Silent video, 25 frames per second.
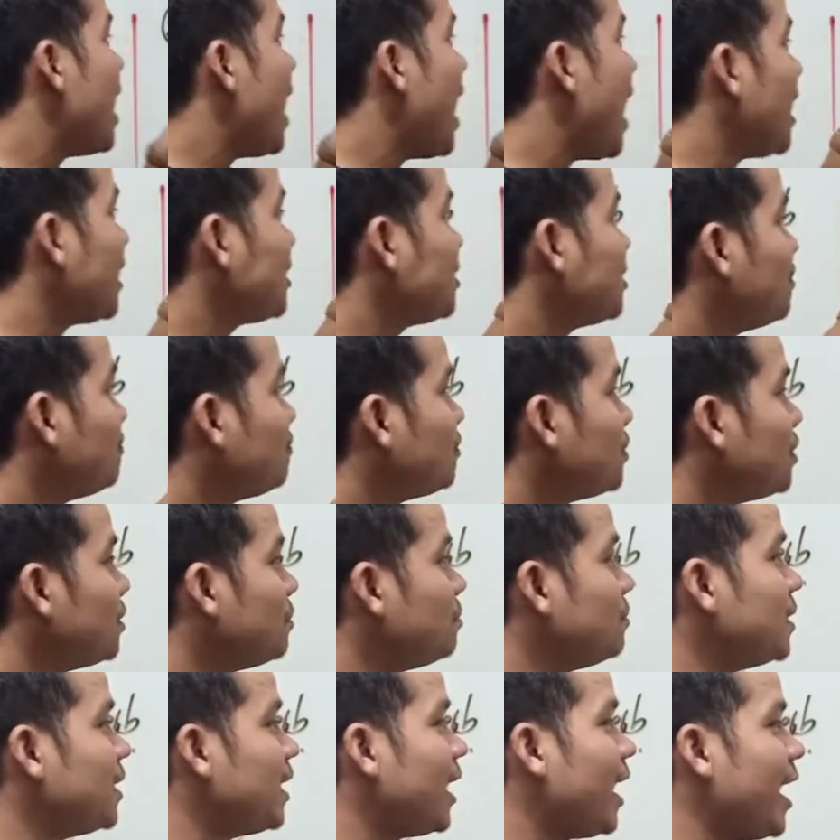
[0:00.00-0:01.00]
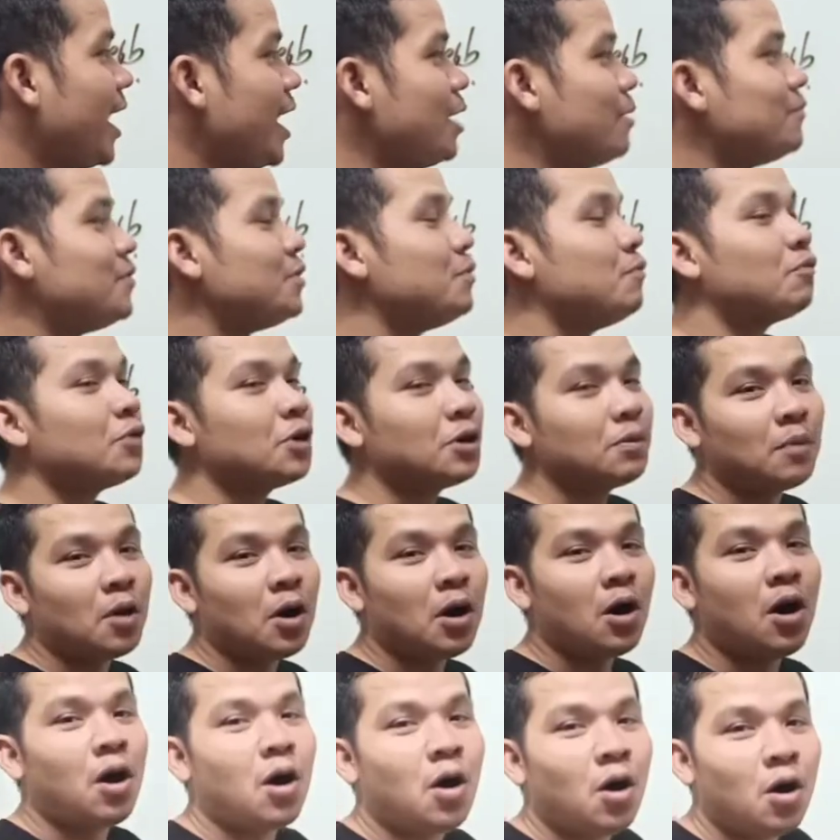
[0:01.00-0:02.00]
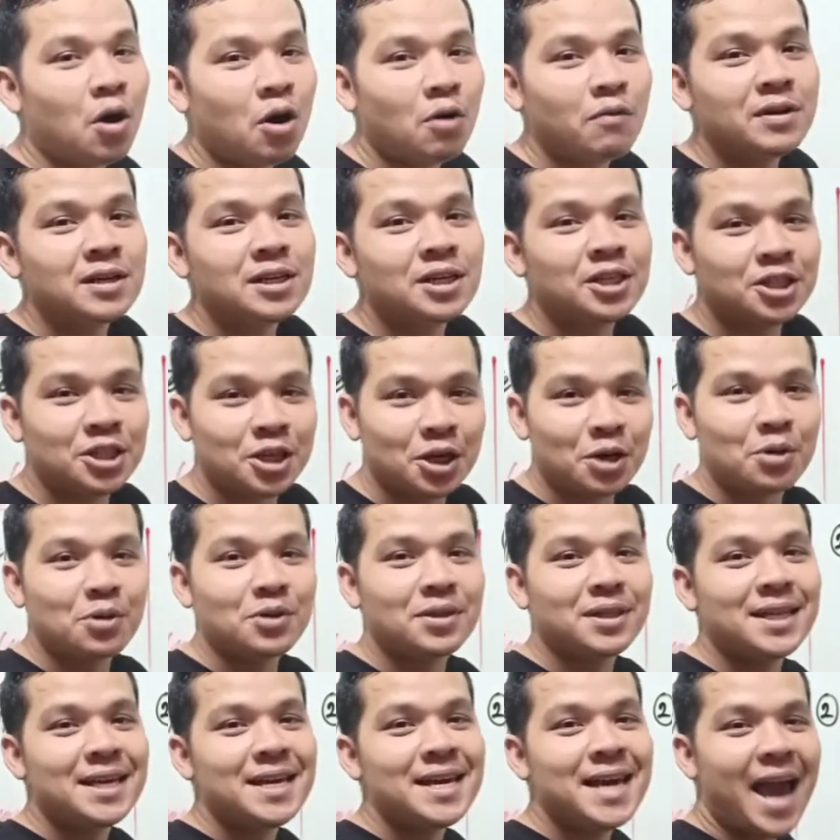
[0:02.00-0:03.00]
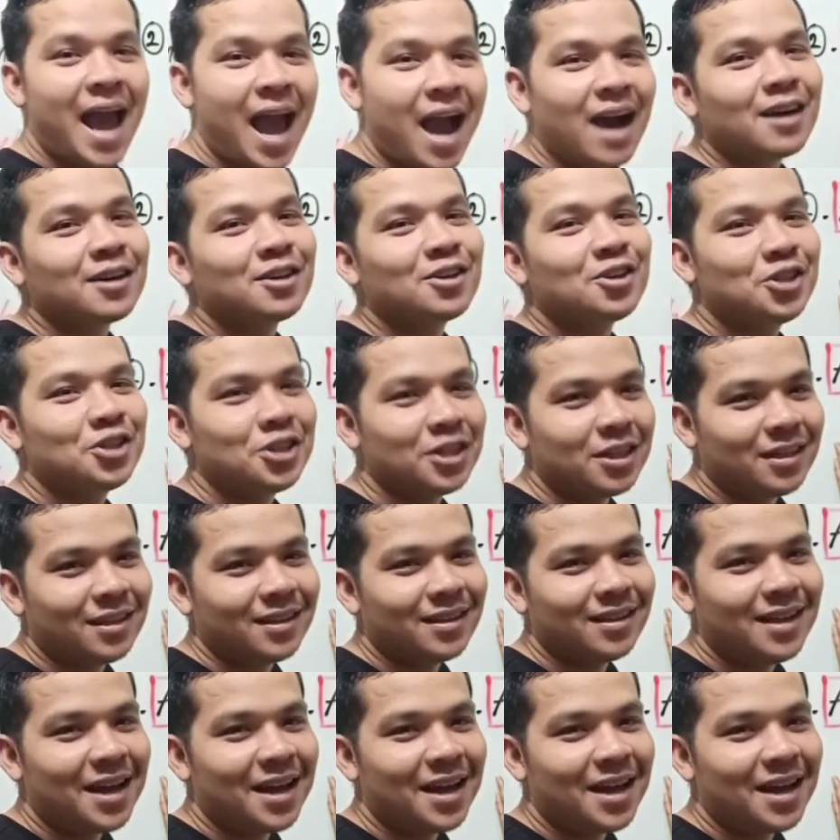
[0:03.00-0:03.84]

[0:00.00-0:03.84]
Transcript: Action verb means every verb always show the action,